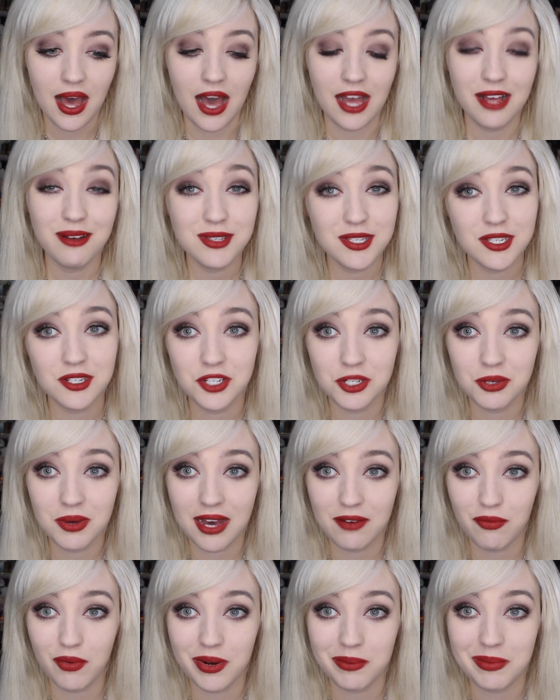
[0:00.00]
I also do
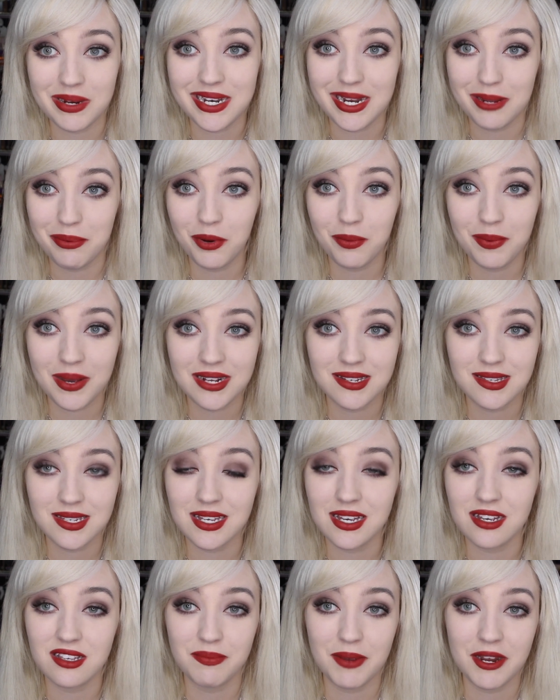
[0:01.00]
have one on my nipple
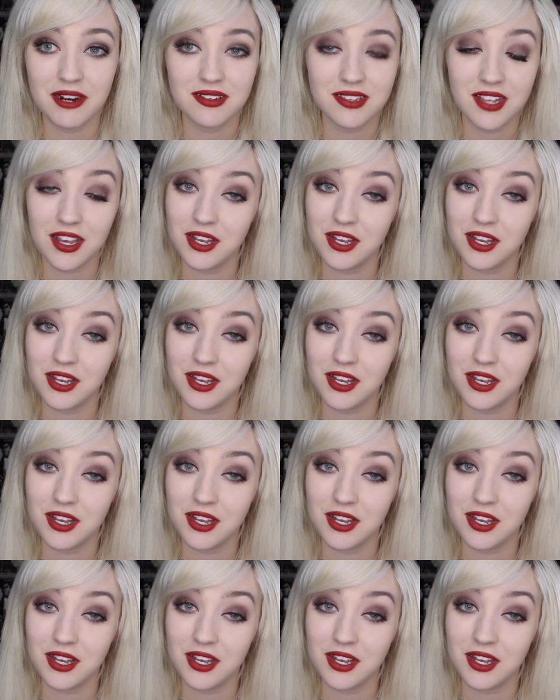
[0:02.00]
piercing experience.